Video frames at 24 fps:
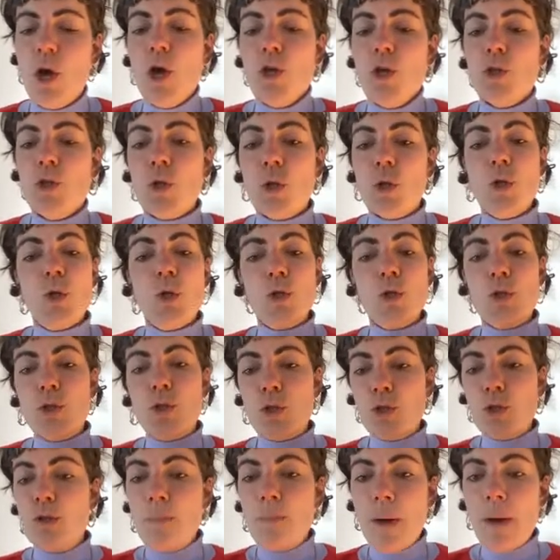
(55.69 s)
So
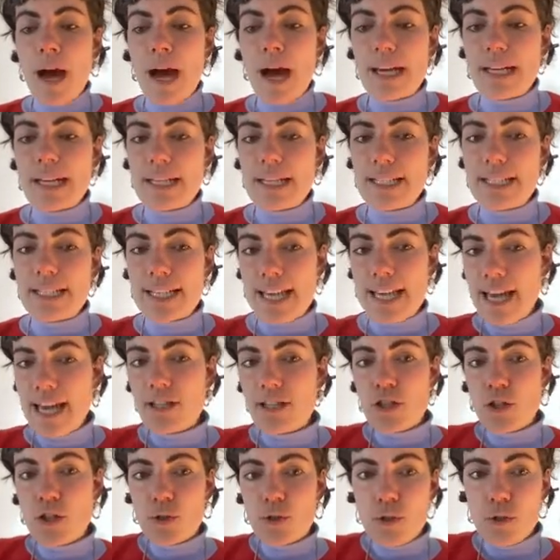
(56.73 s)
do parties get
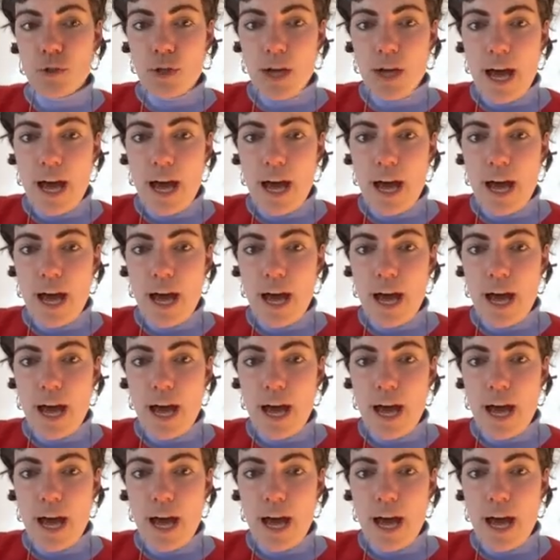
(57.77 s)
to